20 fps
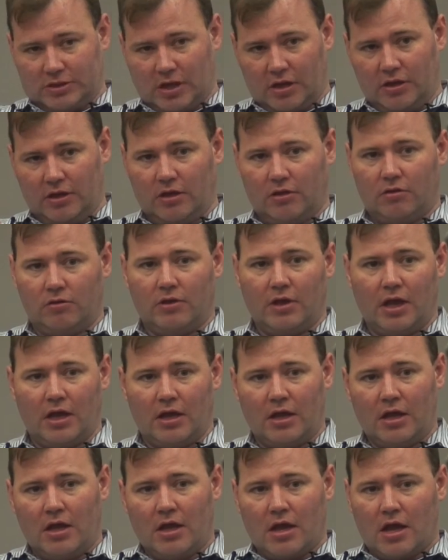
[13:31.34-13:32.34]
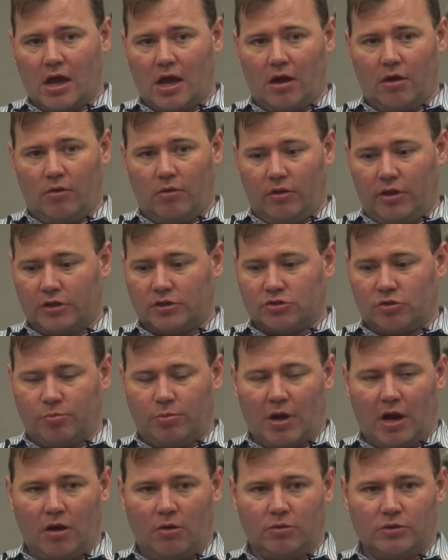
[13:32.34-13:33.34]
we saw the other day how
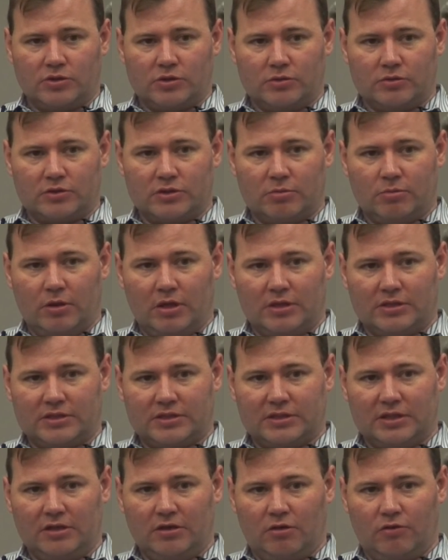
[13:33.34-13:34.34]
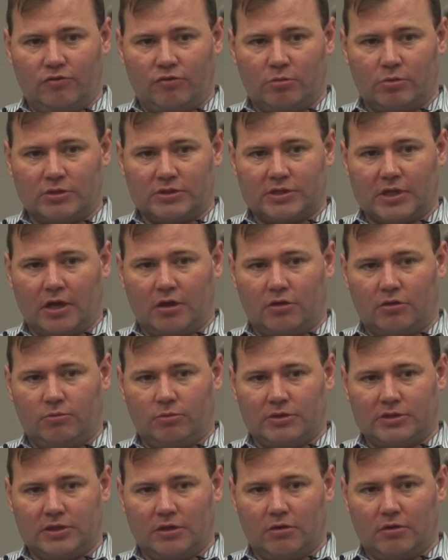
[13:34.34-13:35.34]
electrical power was used to make steel from
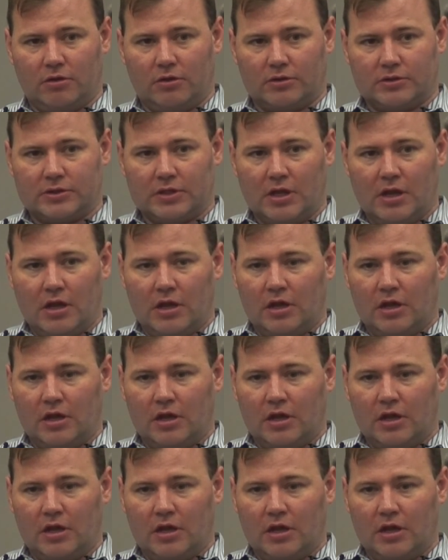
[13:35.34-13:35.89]
recycled materials.